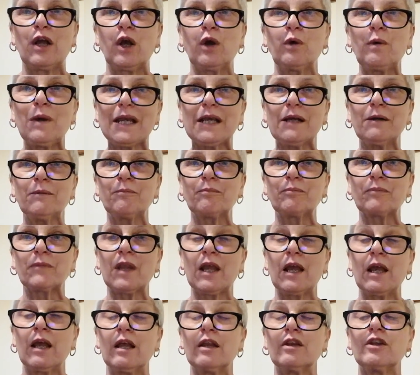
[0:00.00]
Quick!"
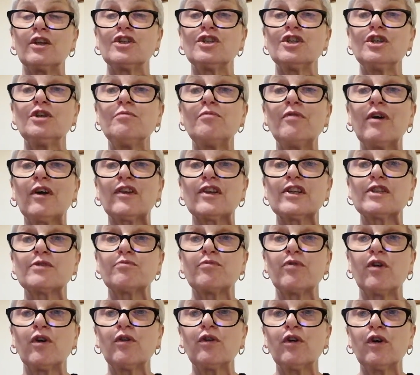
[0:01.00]
The two brothers
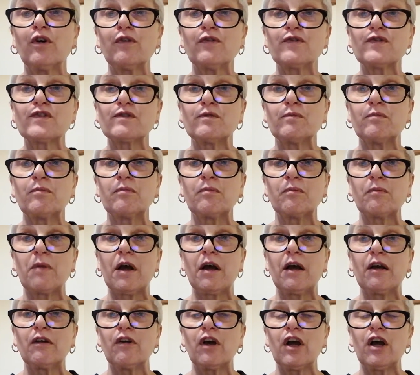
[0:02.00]
broke off
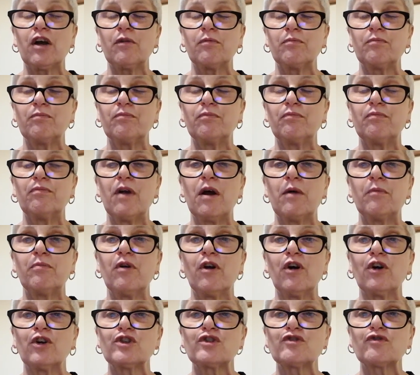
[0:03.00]
a
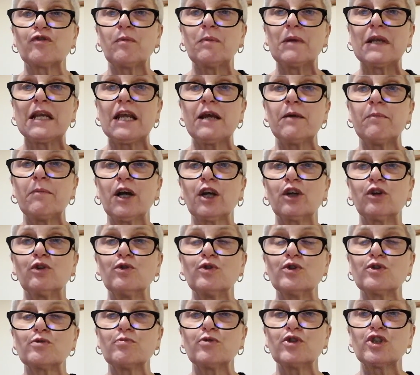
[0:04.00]
branch from a nearby
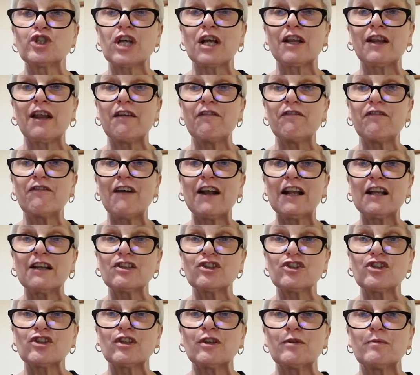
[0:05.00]
gorse bush, and they
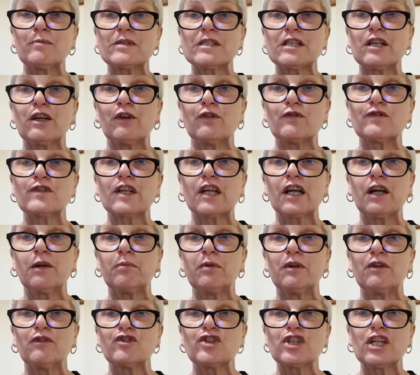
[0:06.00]
fashioned themselves a
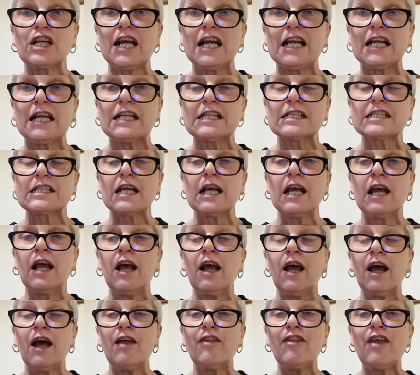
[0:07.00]
couple of shillelaghs,
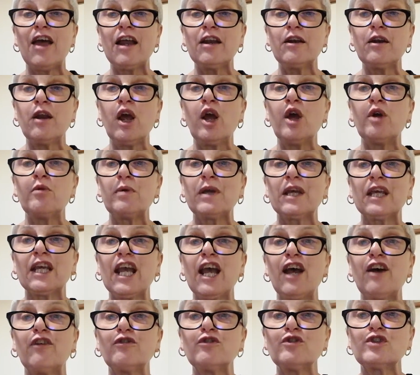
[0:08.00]
and then, being
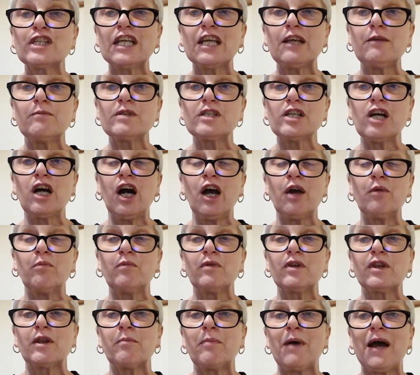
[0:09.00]
careful to keep time
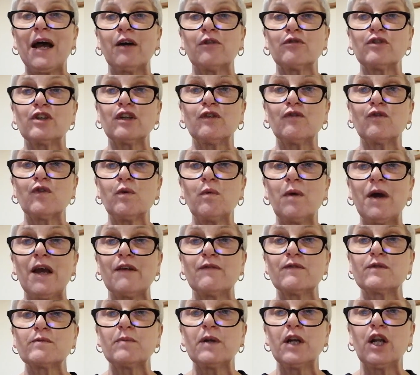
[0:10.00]
with the pounding of the
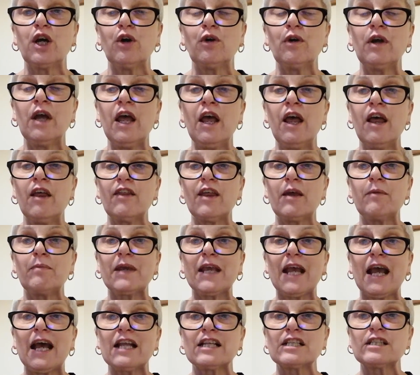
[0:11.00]
waves below, they
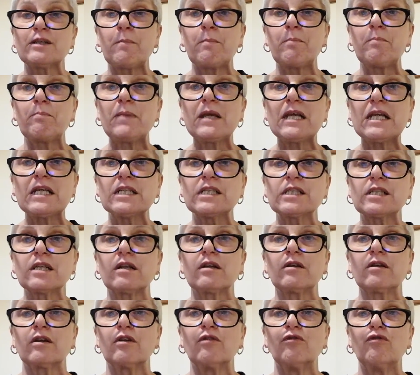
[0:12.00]
began to beat
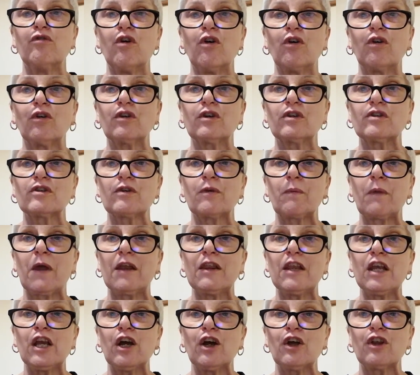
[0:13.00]
the rock and
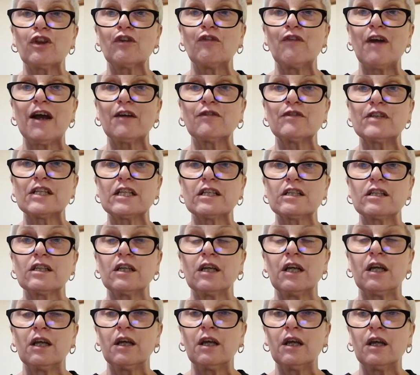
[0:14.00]
the earth around it.
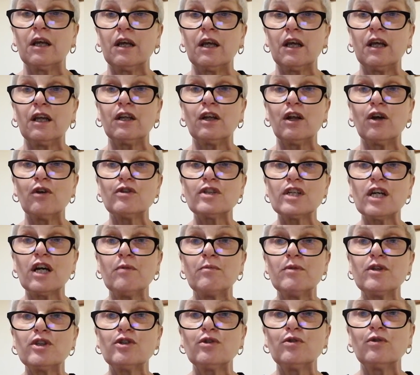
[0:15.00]
In no time
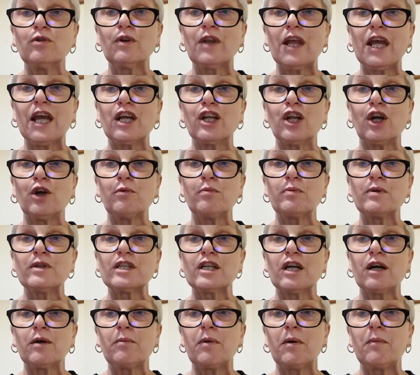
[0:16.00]
at all they had opened
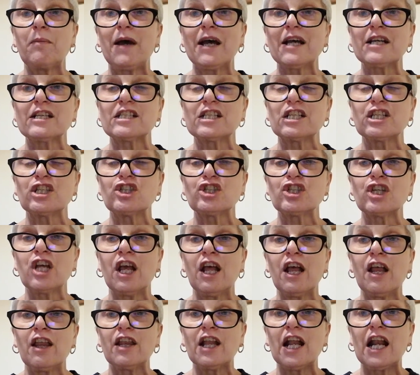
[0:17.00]
up a passage
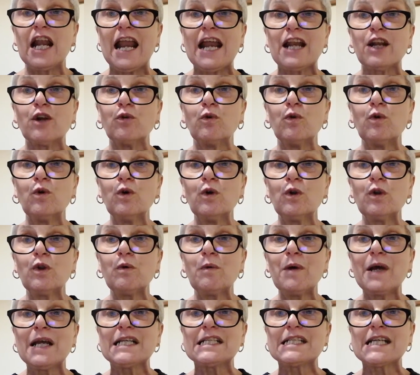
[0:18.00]
that led all the
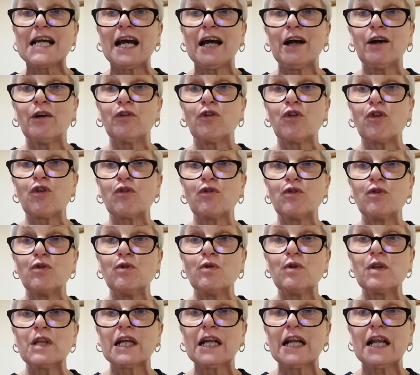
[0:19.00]
way down
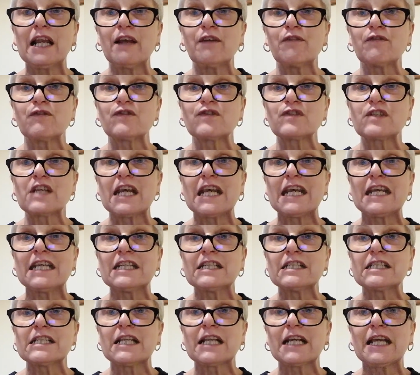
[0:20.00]
through the cliffs
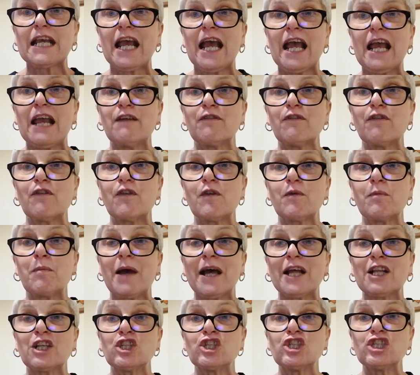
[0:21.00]
into the cave of the
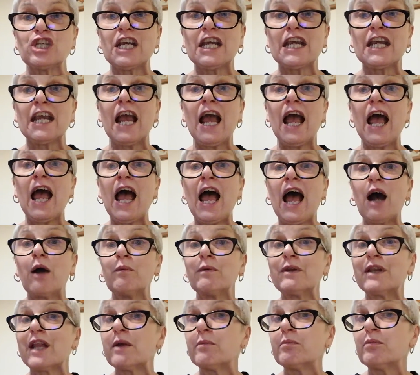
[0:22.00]
Banshee, and
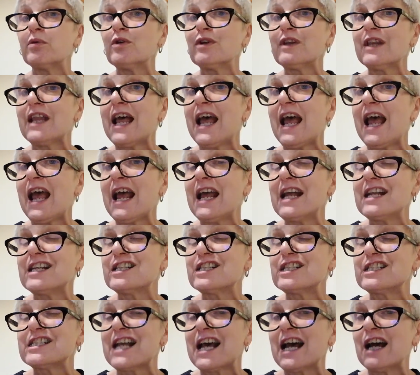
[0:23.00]
when they put their head
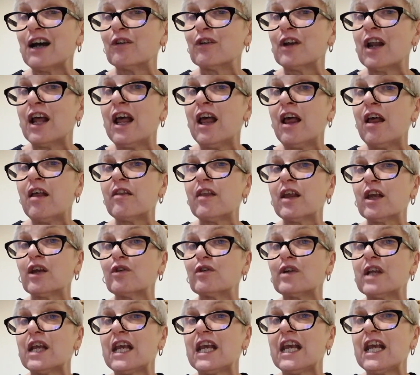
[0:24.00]
down they
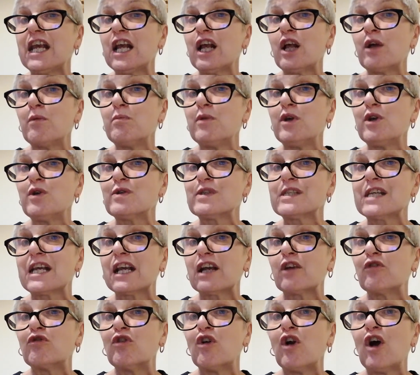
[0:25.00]
could hear music
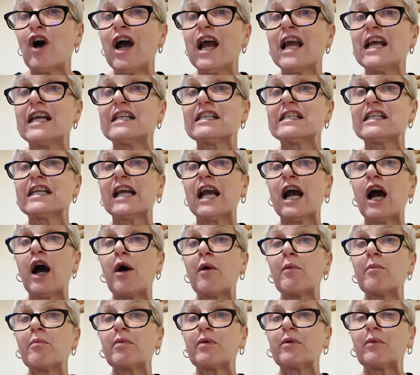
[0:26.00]
rising
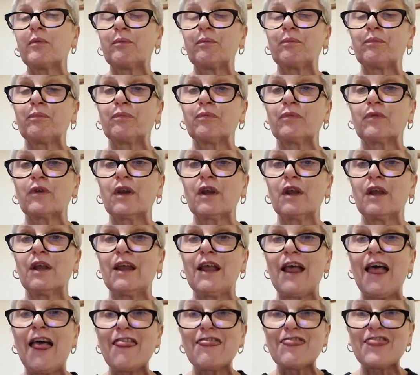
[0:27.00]
up.
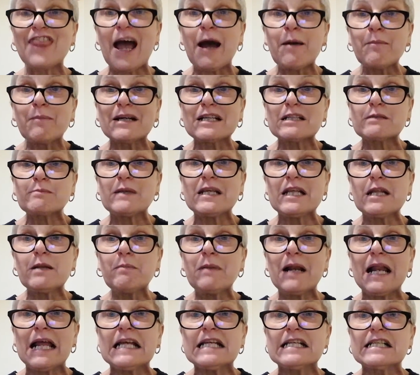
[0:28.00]
"That must be the
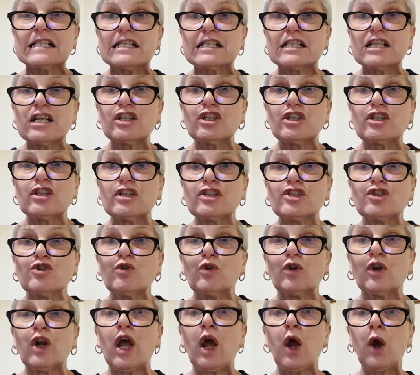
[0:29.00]
place," said
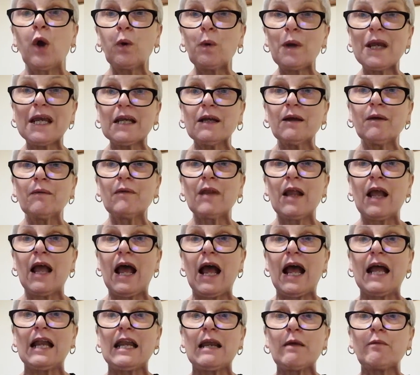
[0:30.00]
Sean. "Quick!"
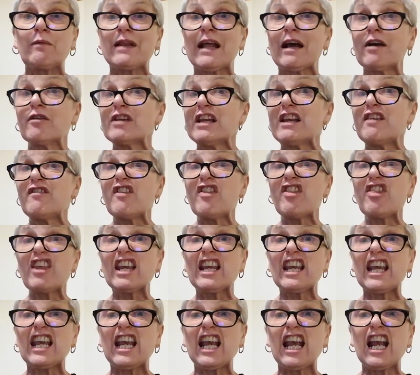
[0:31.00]
And without even
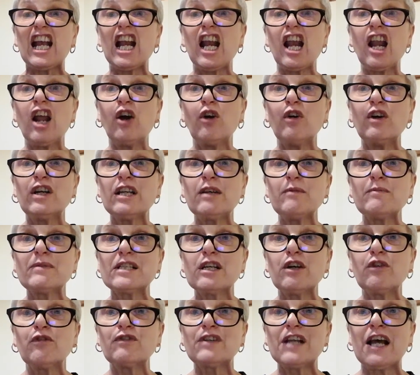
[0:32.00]
thinking, he lowered
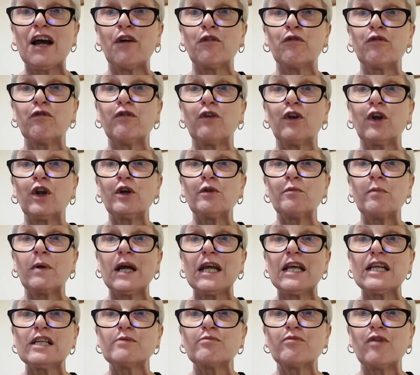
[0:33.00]
himself down, followed by
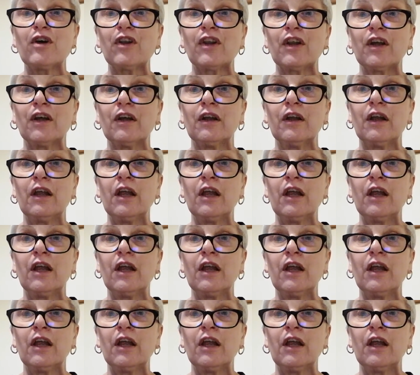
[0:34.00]
his brother.